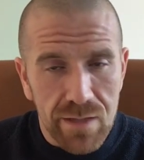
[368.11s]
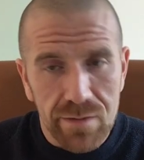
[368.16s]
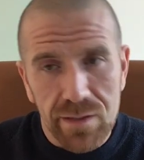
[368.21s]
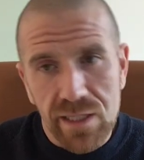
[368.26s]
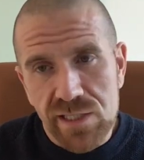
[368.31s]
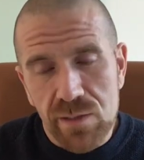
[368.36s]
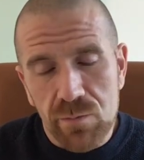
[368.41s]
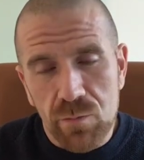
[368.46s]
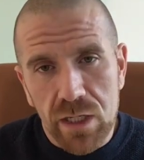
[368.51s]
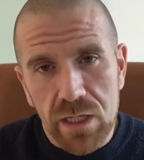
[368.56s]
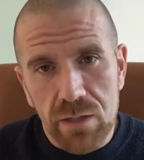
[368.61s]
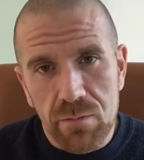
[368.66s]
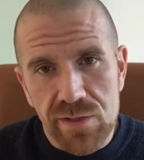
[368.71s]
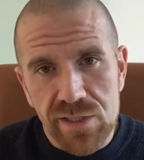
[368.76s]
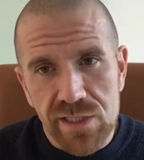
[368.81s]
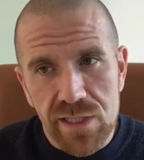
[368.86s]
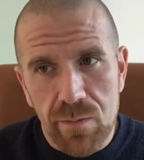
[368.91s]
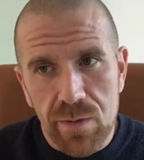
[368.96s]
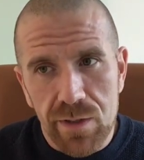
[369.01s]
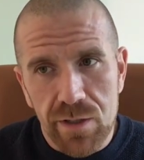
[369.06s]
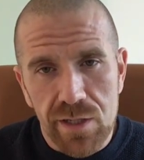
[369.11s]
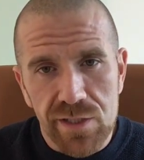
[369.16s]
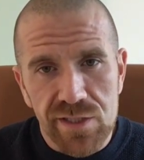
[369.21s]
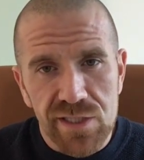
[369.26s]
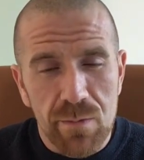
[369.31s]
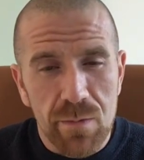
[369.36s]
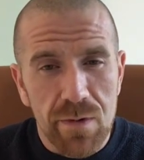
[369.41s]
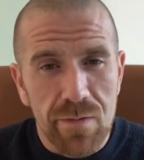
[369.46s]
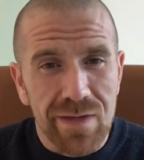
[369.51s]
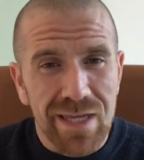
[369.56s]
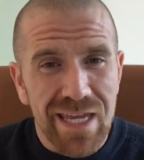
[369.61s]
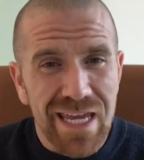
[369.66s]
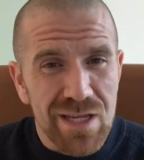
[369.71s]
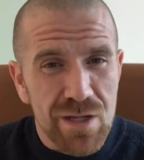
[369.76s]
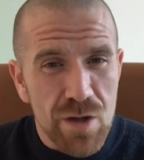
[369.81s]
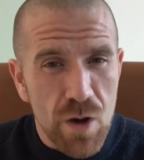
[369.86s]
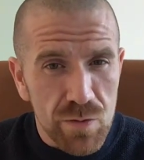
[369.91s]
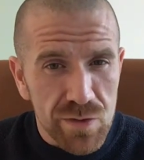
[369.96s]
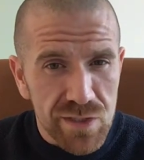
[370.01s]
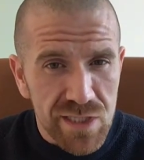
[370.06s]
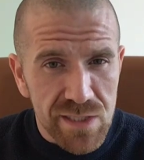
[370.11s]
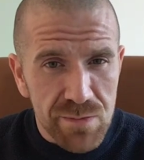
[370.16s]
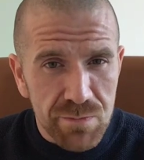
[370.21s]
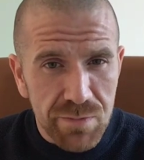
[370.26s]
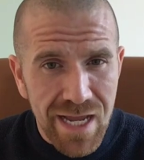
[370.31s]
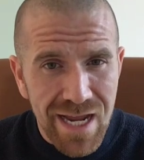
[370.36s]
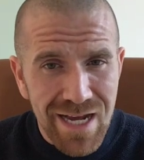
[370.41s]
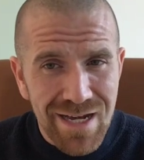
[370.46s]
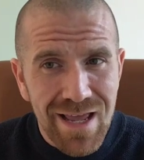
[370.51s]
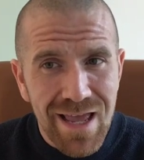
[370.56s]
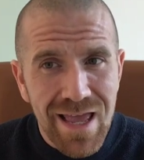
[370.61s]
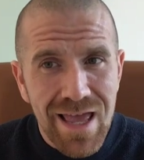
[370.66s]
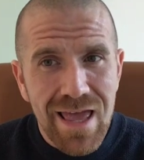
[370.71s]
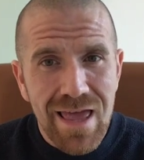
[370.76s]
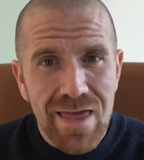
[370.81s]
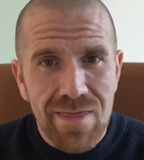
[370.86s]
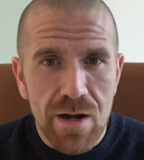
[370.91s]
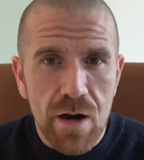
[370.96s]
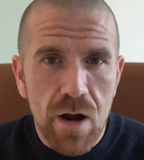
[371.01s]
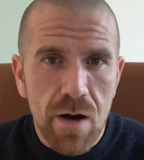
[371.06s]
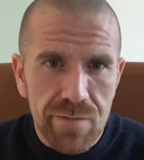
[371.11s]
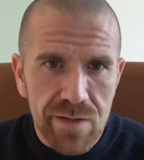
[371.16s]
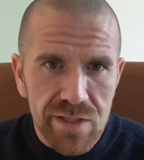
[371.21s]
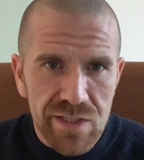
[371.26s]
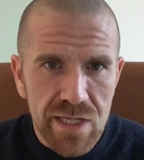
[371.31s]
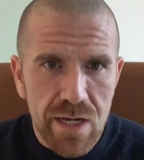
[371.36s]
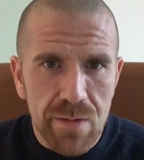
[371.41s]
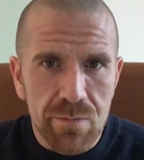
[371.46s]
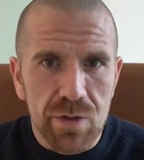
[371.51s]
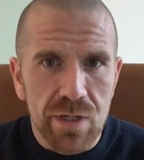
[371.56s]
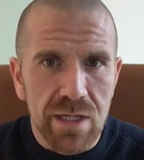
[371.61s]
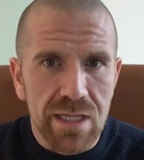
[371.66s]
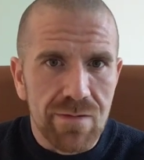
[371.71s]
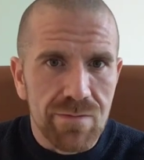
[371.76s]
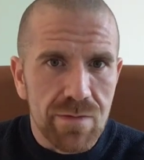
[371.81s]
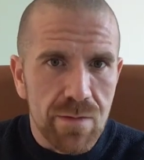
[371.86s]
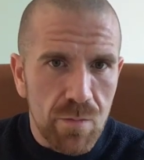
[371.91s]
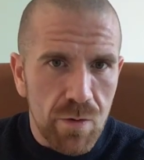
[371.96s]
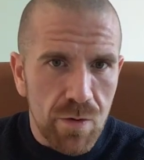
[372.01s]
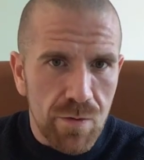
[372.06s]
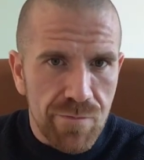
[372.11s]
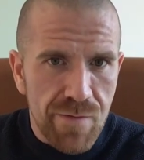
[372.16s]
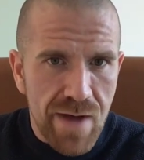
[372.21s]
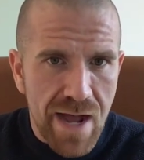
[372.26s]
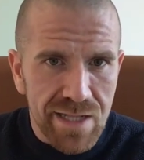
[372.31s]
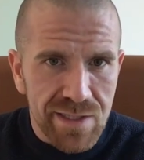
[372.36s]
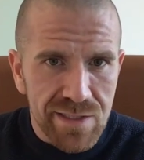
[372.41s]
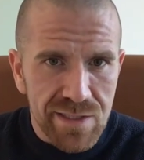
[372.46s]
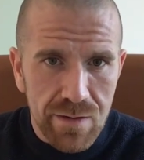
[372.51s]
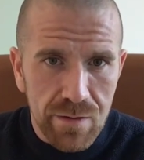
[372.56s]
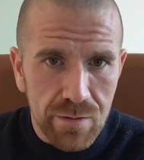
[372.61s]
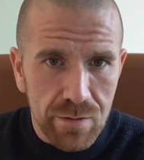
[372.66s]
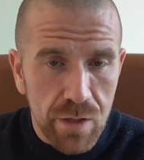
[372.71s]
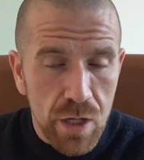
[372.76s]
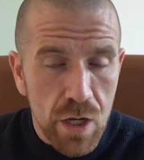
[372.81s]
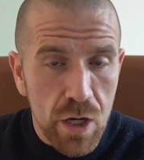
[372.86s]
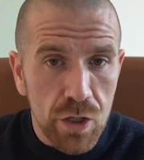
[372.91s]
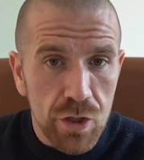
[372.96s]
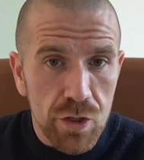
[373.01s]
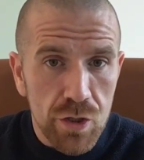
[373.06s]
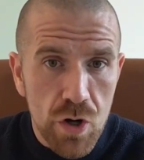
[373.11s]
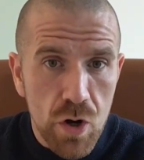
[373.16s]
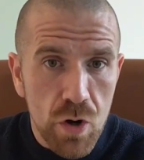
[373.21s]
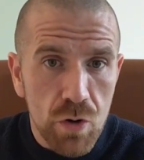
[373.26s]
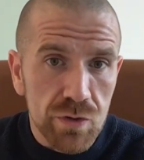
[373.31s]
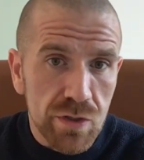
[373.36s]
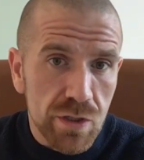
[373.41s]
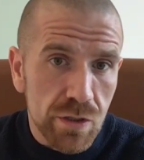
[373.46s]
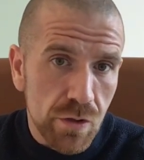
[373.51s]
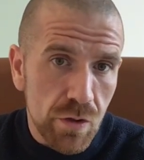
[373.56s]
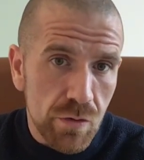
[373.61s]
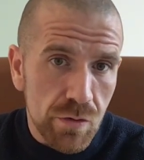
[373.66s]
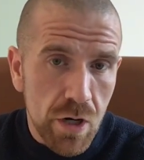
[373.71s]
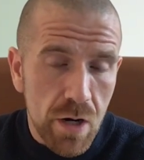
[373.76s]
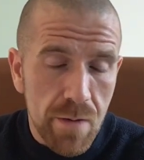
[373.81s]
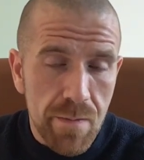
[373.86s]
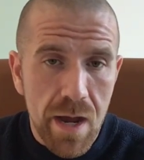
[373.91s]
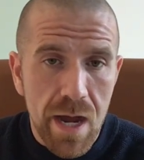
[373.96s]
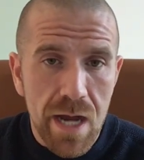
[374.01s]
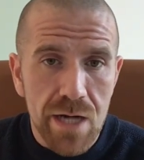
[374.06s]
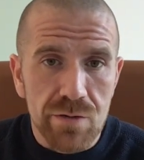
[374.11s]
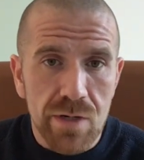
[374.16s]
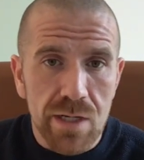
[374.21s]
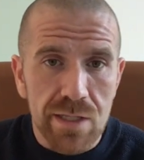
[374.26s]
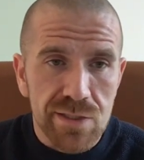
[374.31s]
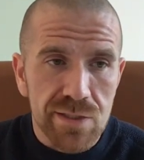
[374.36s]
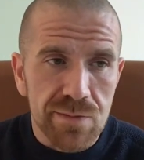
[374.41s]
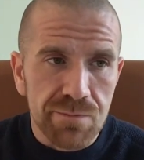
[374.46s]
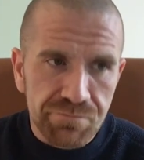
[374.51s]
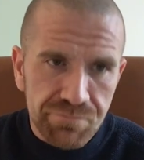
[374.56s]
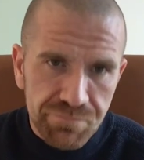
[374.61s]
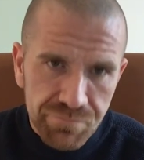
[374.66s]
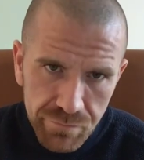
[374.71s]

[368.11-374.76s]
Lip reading: Unless I'm working with someone on somewhat of a ketosis plan, then obviously I'm going to give them more fats and no to low carbohydrates.